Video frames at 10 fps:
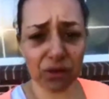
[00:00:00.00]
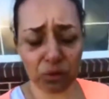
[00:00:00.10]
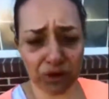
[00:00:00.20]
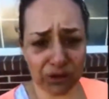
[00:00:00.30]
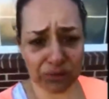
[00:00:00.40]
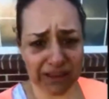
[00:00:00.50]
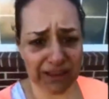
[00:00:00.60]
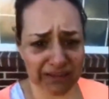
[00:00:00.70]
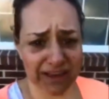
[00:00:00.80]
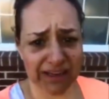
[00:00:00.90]
the world we
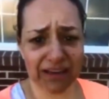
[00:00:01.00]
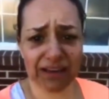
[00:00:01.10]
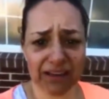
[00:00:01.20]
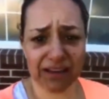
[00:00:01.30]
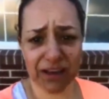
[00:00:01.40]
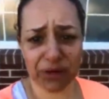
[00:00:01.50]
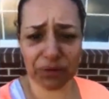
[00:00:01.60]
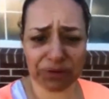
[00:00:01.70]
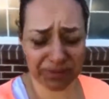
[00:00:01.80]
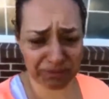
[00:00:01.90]
live in. You
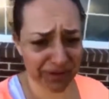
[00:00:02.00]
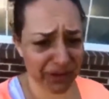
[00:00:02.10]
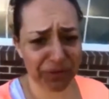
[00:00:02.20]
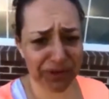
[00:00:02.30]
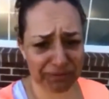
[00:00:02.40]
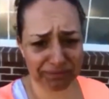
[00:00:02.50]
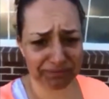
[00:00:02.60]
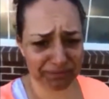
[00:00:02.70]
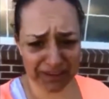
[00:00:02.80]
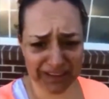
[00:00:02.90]
wouldn't, you
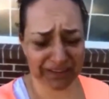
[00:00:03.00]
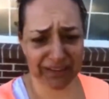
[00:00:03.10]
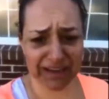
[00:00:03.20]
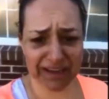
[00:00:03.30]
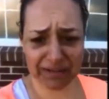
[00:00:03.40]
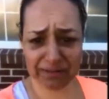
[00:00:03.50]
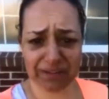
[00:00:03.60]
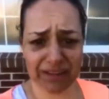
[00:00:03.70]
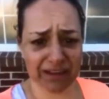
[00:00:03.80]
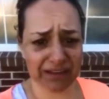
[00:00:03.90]
wouldn't believe the,
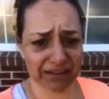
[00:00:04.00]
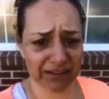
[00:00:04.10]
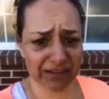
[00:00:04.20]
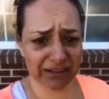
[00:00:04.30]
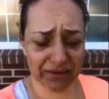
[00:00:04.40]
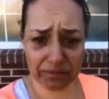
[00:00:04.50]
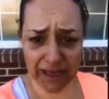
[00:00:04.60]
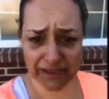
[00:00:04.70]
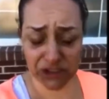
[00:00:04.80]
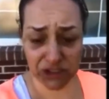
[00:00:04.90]
the
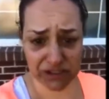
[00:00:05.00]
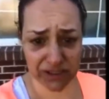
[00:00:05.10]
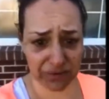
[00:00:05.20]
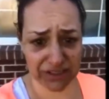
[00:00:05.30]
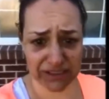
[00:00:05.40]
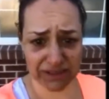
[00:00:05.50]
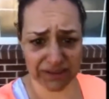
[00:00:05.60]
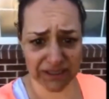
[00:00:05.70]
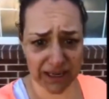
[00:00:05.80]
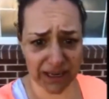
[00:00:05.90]
messages I
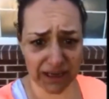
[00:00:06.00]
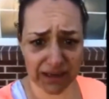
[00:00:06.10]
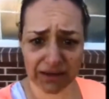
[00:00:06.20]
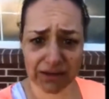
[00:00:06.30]
received today.